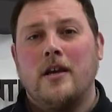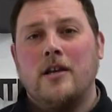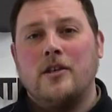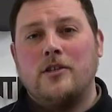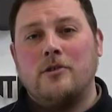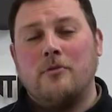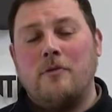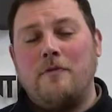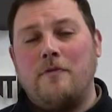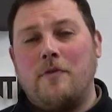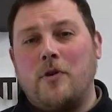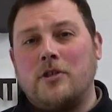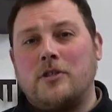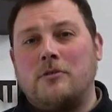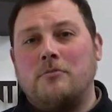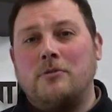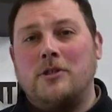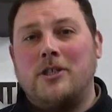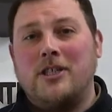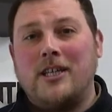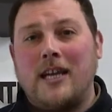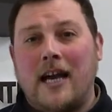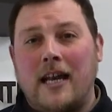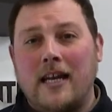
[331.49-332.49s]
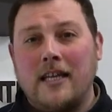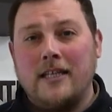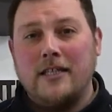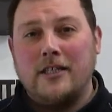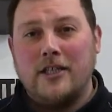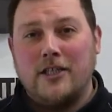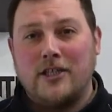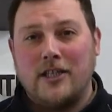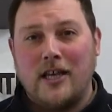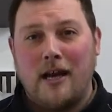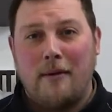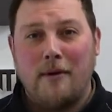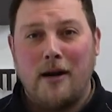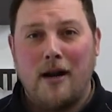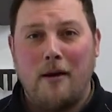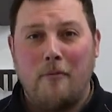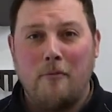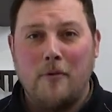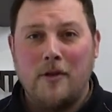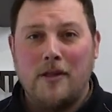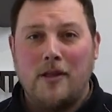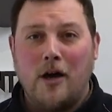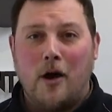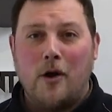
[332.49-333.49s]
So we've got some challenges coming
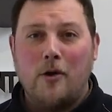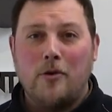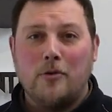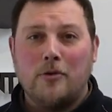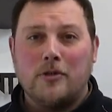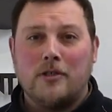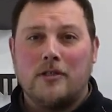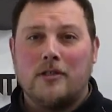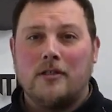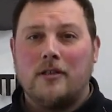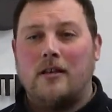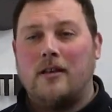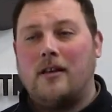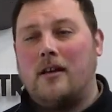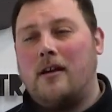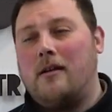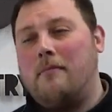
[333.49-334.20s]
up with those.